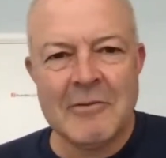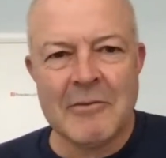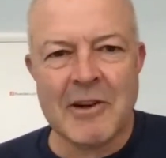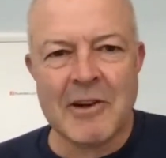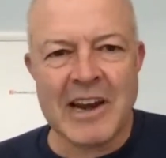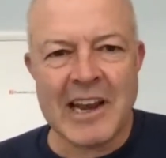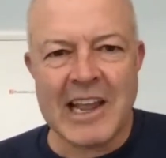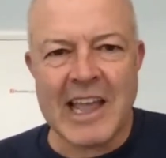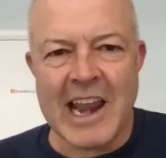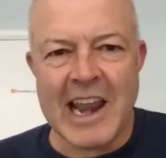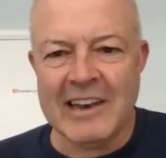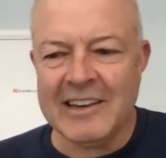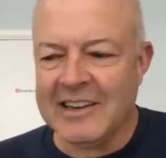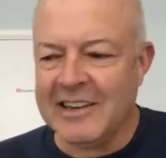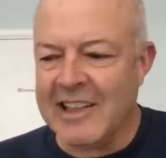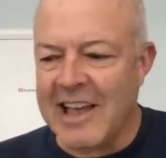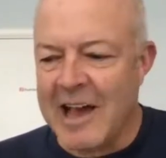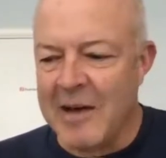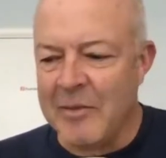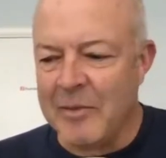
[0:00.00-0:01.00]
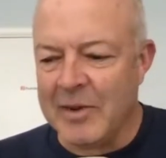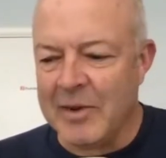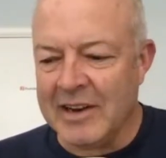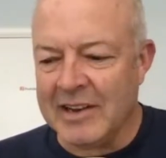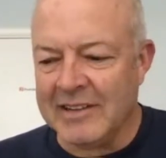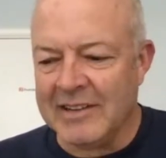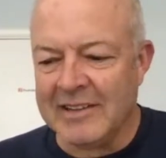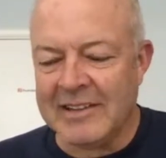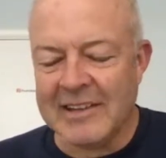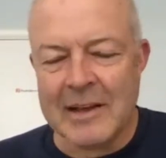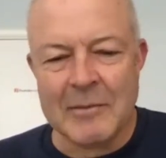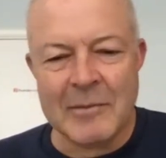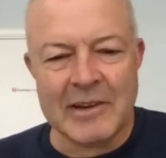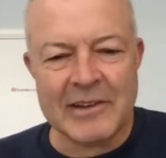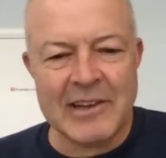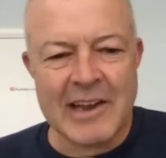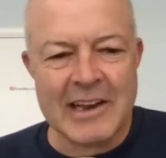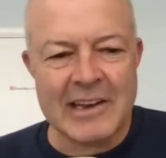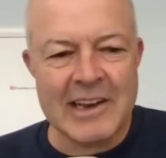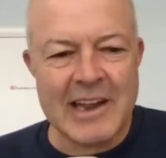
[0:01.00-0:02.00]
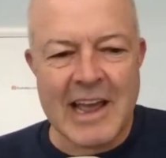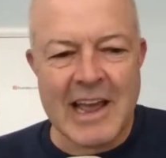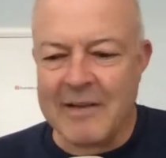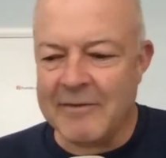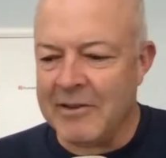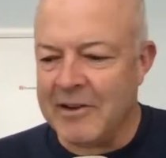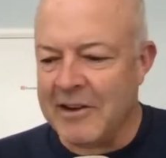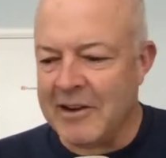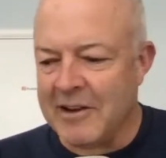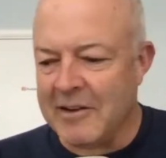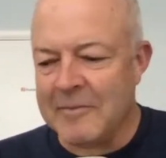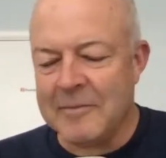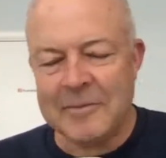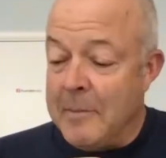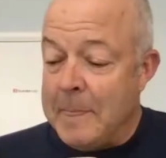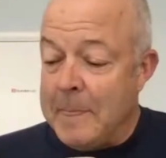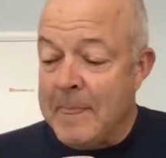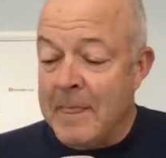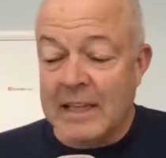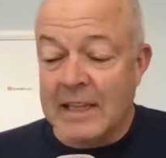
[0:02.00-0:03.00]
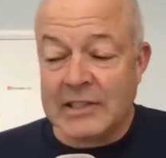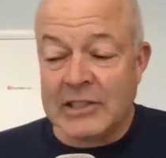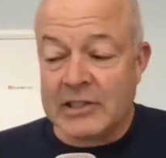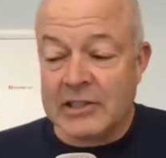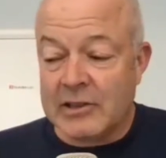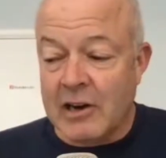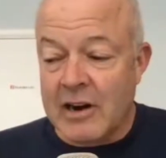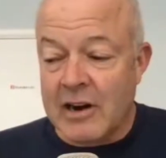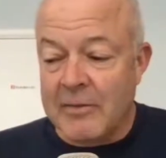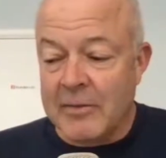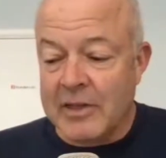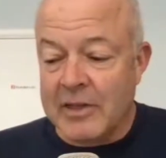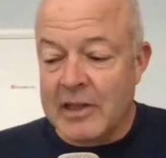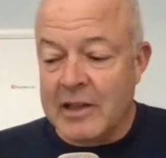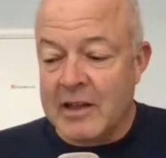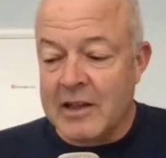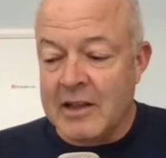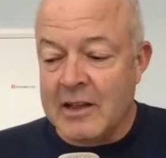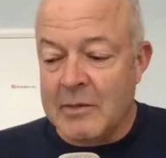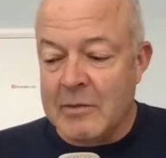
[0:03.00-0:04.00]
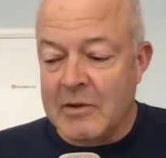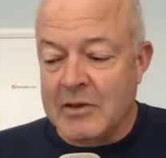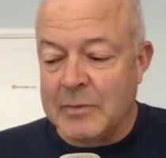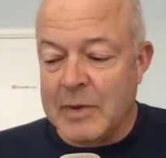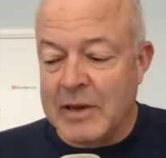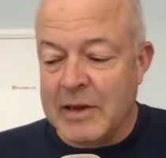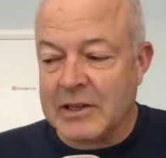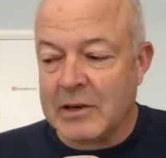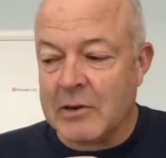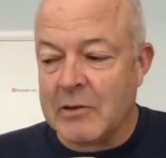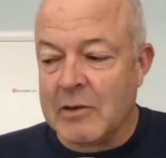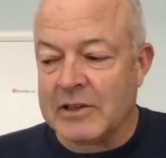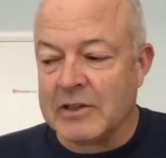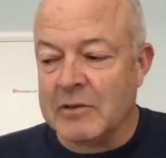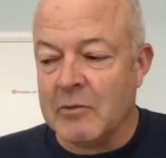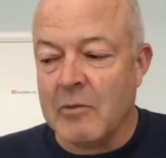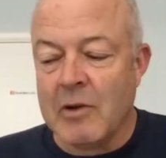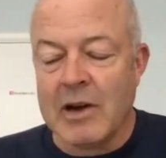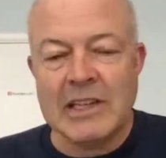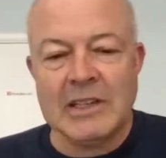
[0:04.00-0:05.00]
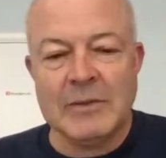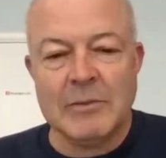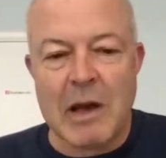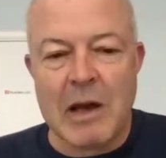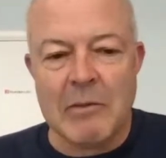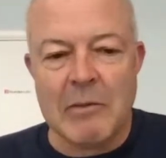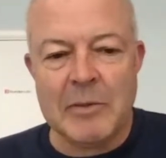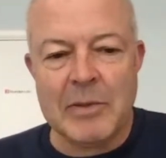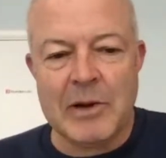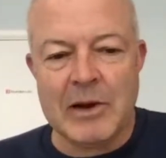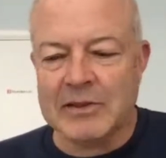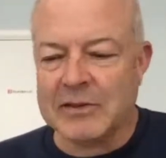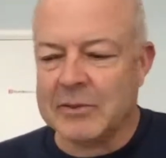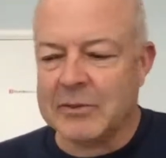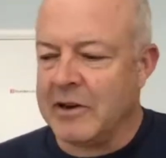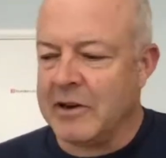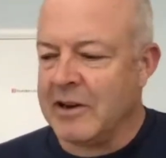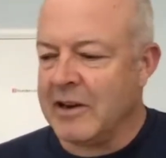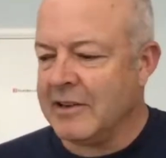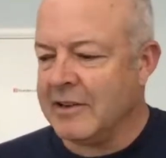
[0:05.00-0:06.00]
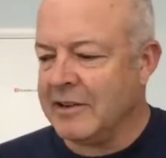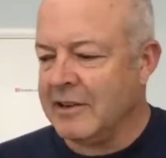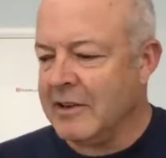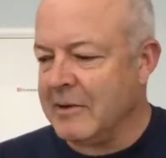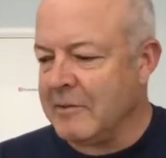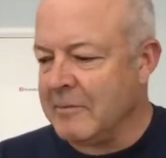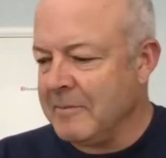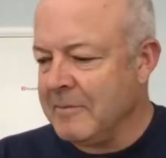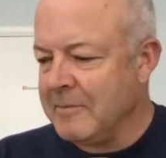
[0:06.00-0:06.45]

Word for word: We're going to get into that, but I'm excited to have you here. Let's just start off with the most basic question. What is PebblePost? What do you guys do?